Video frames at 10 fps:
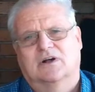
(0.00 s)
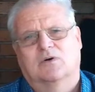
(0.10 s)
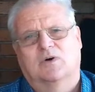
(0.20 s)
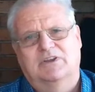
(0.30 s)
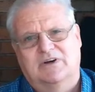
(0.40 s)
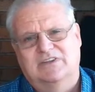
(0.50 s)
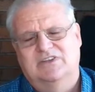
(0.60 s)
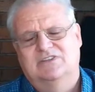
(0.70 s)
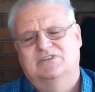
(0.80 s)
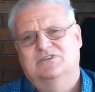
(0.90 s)
What do I
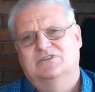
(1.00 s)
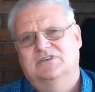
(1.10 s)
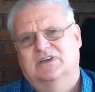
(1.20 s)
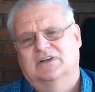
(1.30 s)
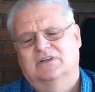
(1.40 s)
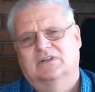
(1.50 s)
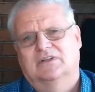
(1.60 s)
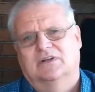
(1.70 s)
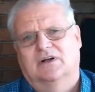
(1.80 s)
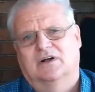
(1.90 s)
need to do here?
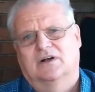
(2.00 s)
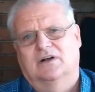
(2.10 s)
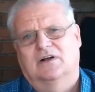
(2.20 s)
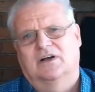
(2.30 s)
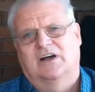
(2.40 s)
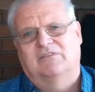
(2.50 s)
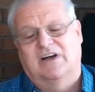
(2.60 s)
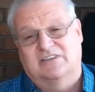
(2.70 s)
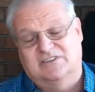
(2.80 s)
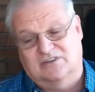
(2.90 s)
Am
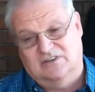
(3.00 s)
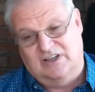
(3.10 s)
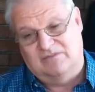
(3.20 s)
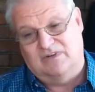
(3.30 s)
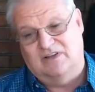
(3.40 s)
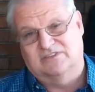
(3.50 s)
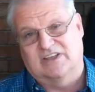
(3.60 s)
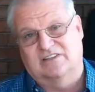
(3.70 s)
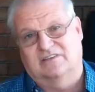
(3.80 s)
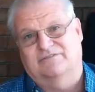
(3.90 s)
I
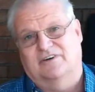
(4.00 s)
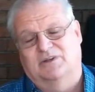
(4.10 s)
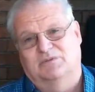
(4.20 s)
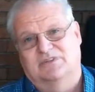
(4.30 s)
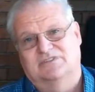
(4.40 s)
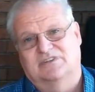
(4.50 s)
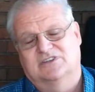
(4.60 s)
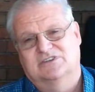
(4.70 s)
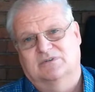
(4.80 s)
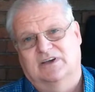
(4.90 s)
satisfied with the
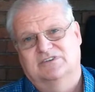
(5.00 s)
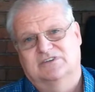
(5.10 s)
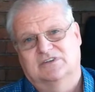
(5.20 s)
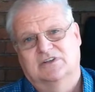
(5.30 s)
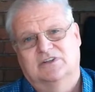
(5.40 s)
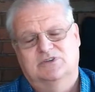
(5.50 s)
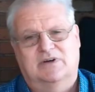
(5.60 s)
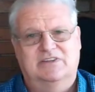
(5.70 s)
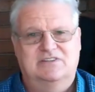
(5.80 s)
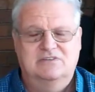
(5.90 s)
situation? Do
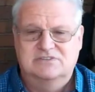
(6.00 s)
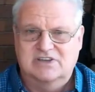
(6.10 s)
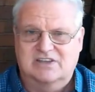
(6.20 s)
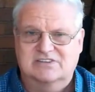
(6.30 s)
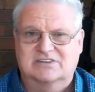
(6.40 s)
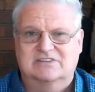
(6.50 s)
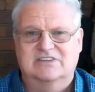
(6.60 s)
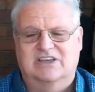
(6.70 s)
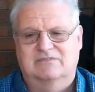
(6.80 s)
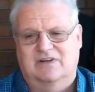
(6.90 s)
I need to change
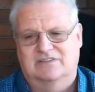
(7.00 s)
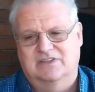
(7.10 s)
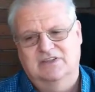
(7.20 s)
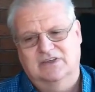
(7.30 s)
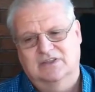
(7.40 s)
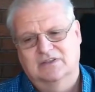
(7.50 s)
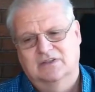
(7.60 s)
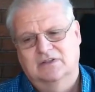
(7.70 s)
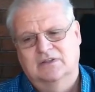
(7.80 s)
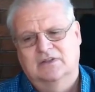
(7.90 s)
anything in my thinking?
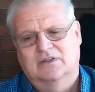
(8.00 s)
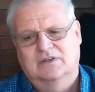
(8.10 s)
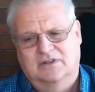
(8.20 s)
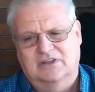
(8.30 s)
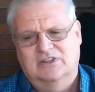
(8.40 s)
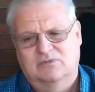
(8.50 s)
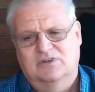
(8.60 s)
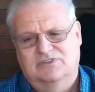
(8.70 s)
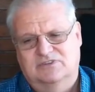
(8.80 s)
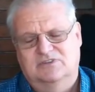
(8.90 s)
In other
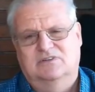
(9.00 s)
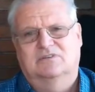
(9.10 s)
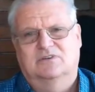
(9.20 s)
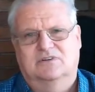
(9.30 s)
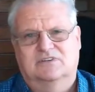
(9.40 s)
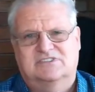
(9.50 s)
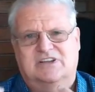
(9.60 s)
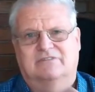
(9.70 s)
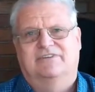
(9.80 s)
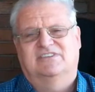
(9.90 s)
words,
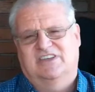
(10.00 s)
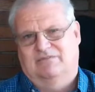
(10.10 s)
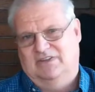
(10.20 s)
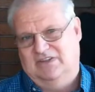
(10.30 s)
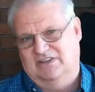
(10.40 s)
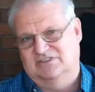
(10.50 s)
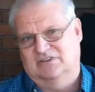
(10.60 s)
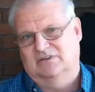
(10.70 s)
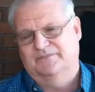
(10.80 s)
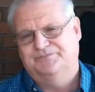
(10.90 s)

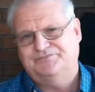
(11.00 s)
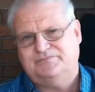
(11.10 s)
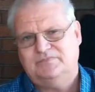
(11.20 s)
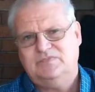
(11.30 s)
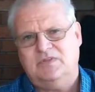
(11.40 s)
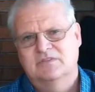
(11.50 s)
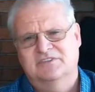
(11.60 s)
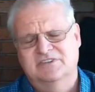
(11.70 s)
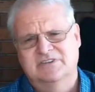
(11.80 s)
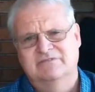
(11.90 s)
self-examination.
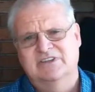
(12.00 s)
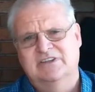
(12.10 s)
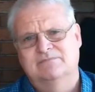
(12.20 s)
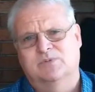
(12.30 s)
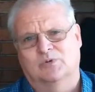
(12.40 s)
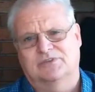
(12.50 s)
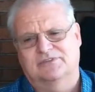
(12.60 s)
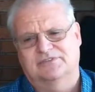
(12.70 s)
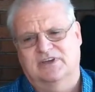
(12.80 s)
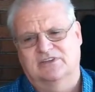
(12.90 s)
This is a very important
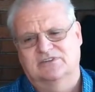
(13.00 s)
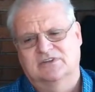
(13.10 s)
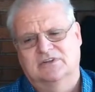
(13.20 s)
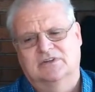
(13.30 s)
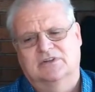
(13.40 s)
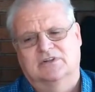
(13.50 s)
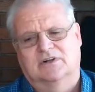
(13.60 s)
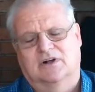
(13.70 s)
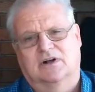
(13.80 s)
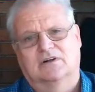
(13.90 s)
stage
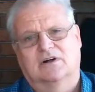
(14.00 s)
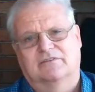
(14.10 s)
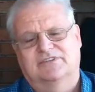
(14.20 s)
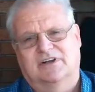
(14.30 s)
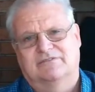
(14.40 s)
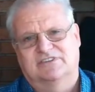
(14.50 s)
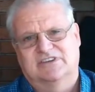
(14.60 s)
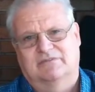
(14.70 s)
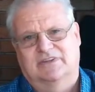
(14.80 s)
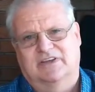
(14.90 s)
of
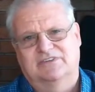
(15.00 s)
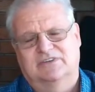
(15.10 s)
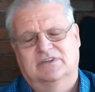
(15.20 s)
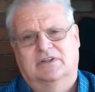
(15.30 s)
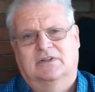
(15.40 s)
self-examination.